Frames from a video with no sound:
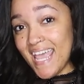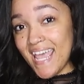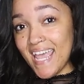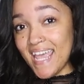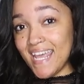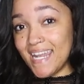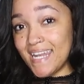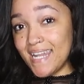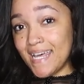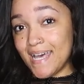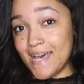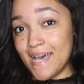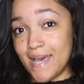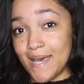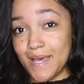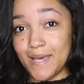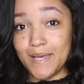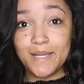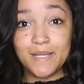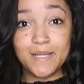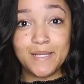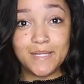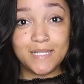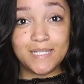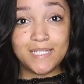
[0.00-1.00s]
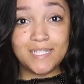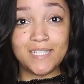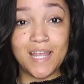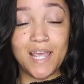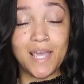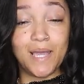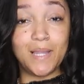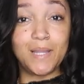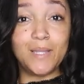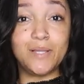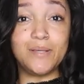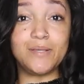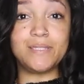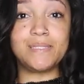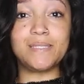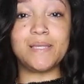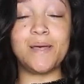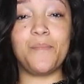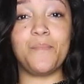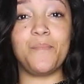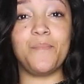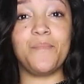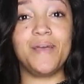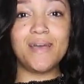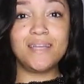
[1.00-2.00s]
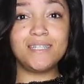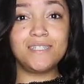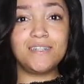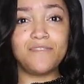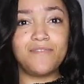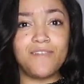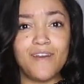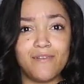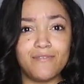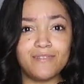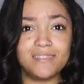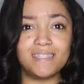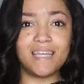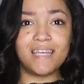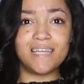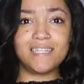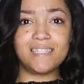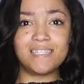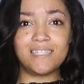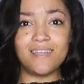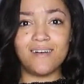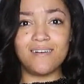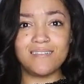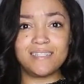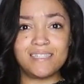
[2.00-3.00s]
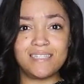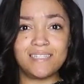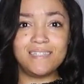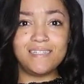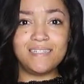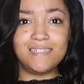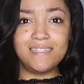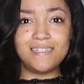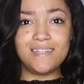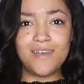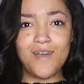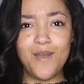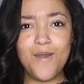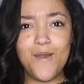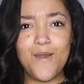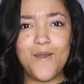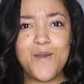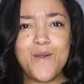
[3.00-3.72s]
and shake a little something. Imagine if I was like saucing.